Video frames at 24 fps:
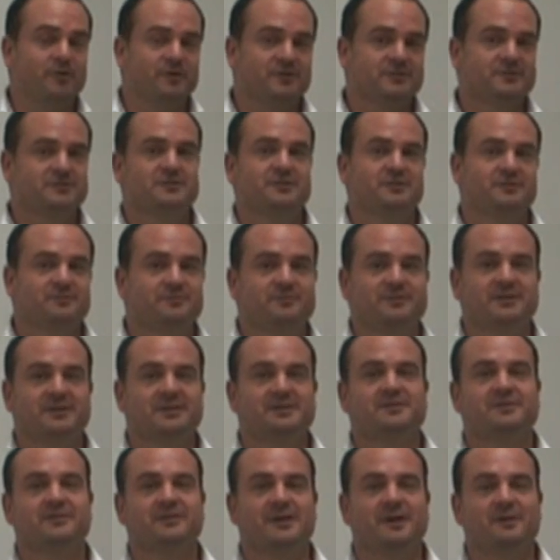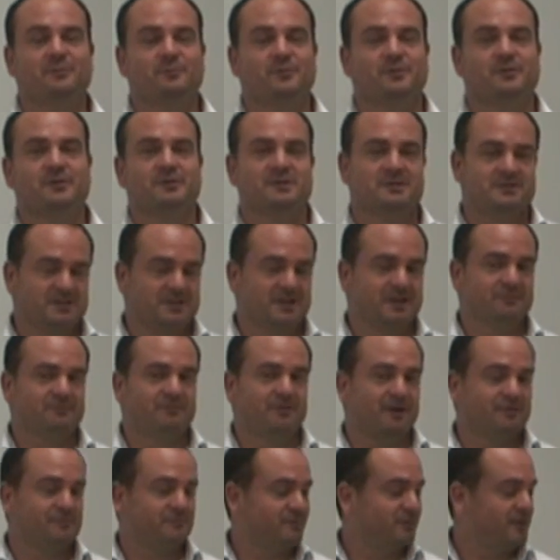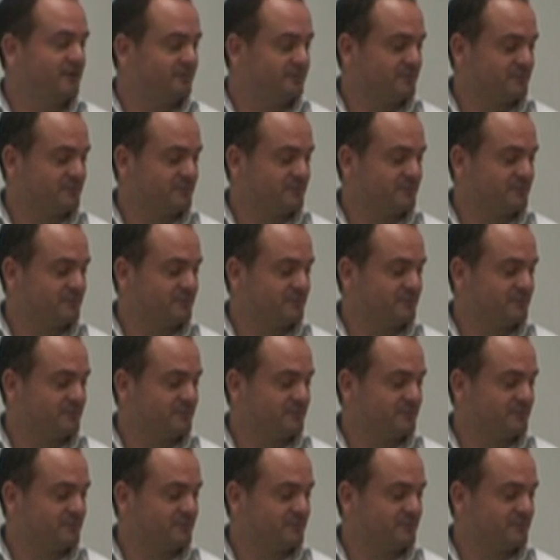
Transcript: than surf the internet with a C855,